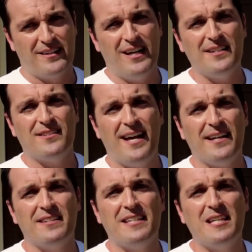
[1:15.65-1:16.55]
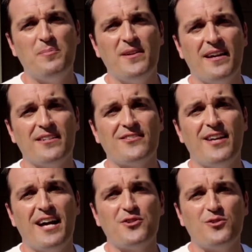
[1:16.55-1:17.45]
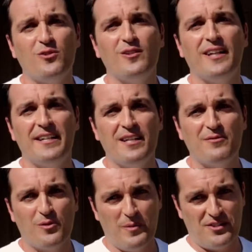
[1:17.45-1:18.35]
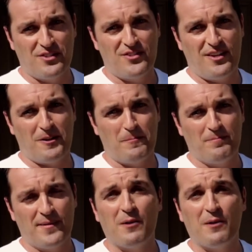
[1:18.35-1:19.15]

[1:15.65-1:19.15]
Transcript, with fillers: Contact the EPA's National Lead Information Center